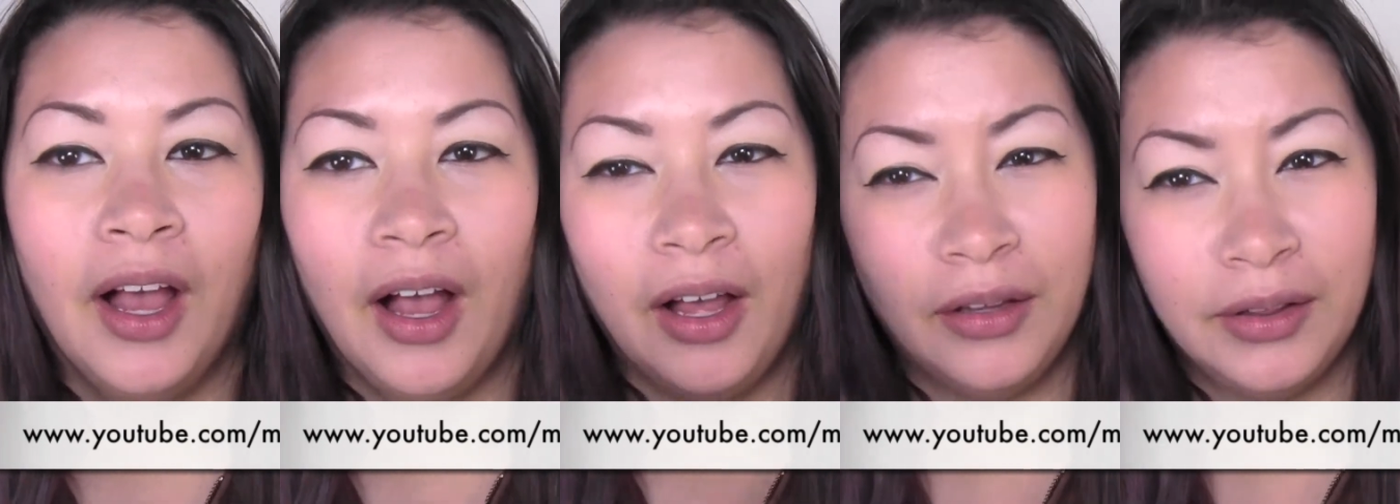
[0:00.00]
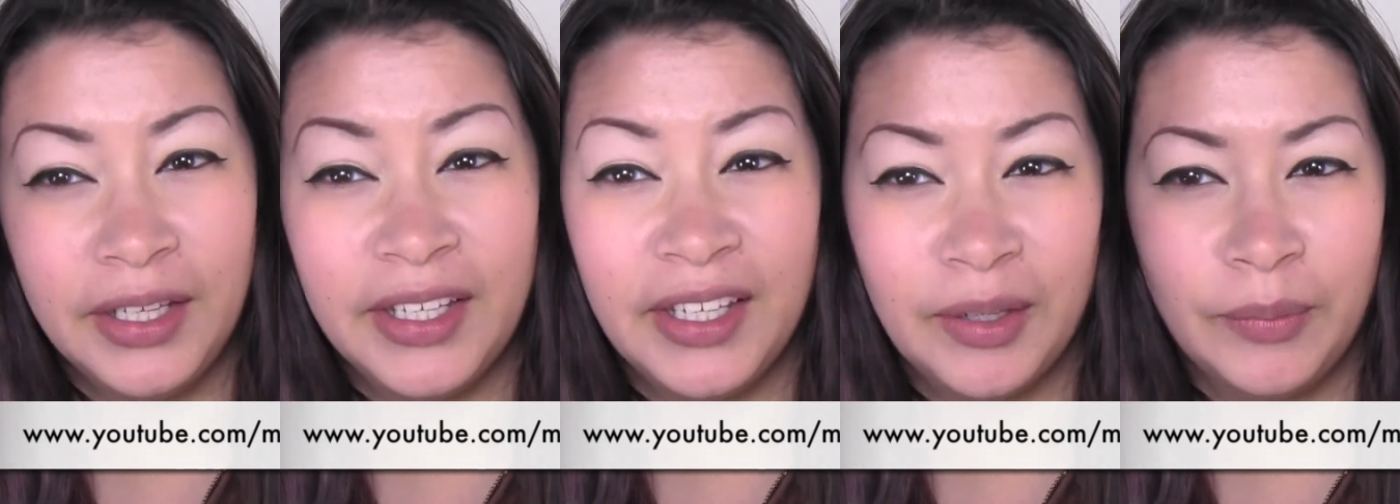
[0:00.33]
I'll
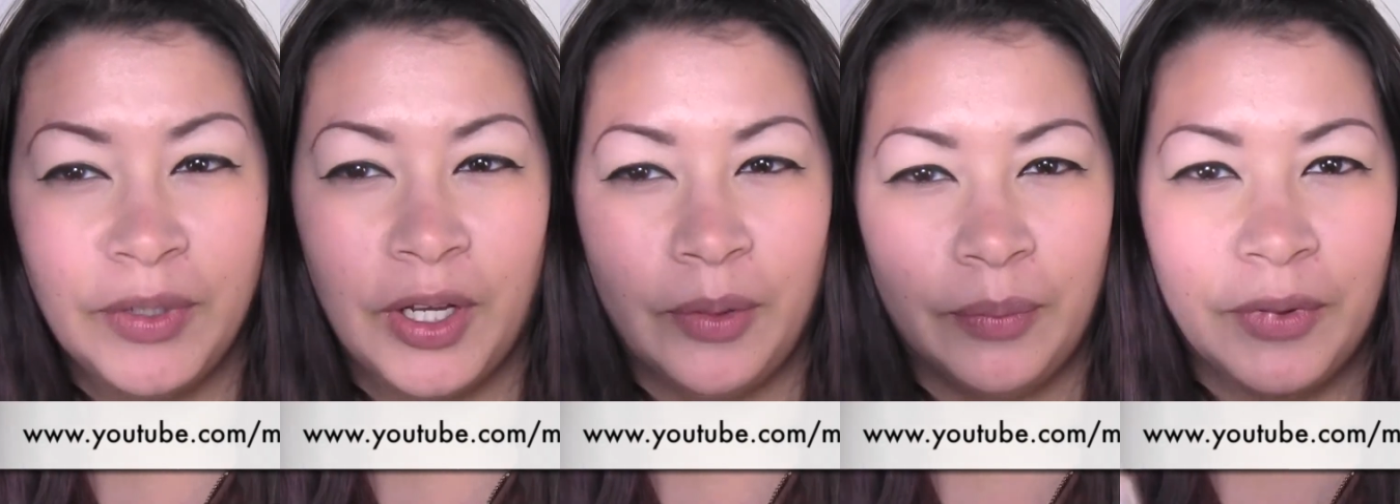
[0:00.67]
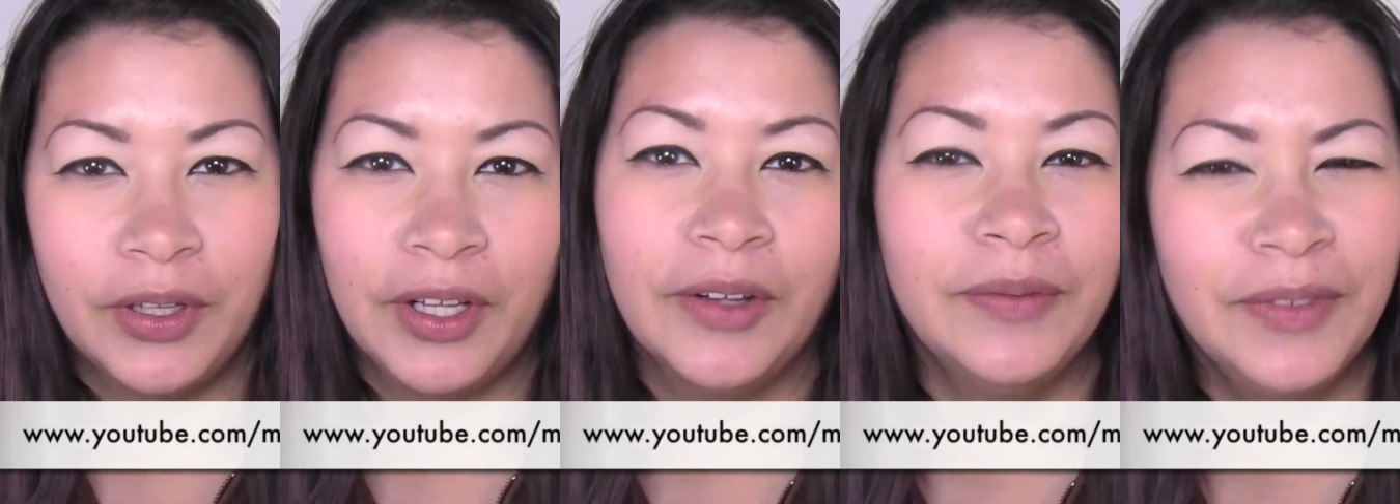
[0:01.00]
link him down
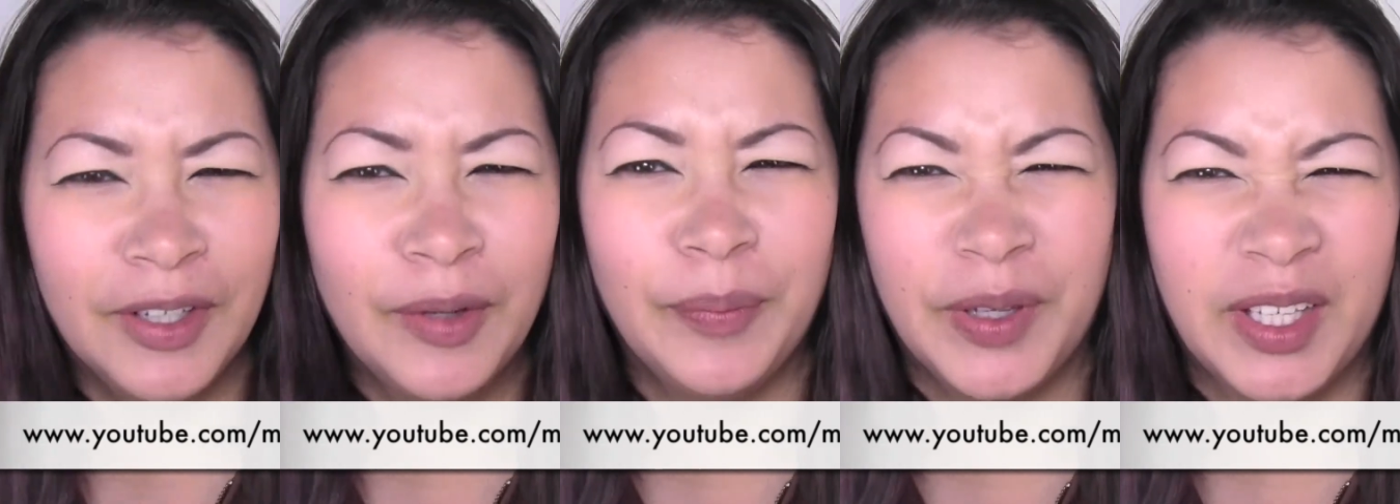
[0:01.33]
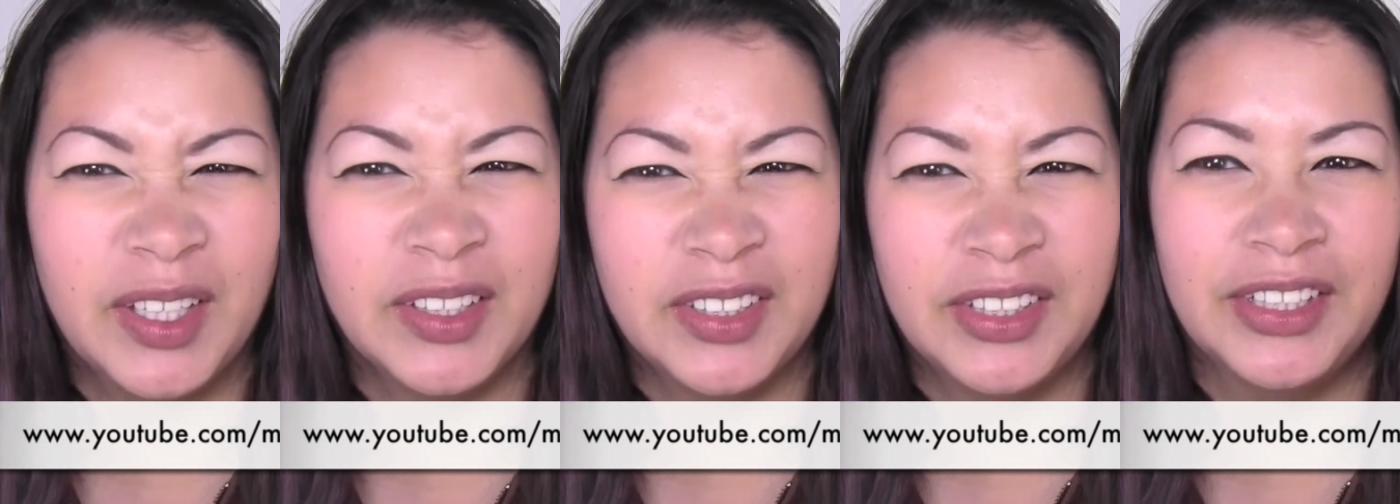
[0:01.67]
below. It'll be
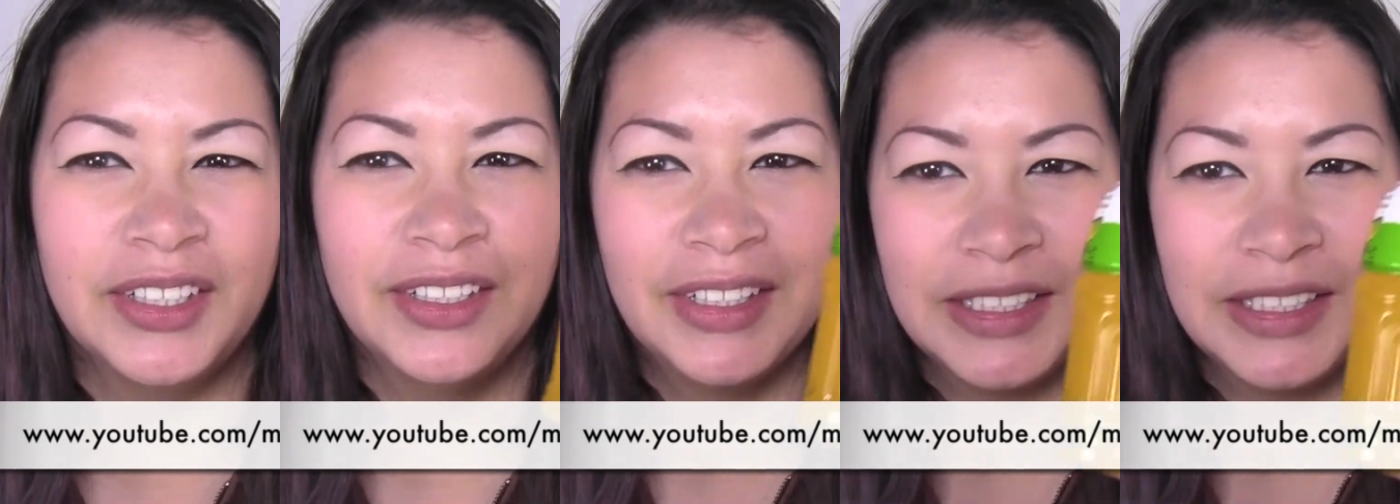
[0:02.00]
easier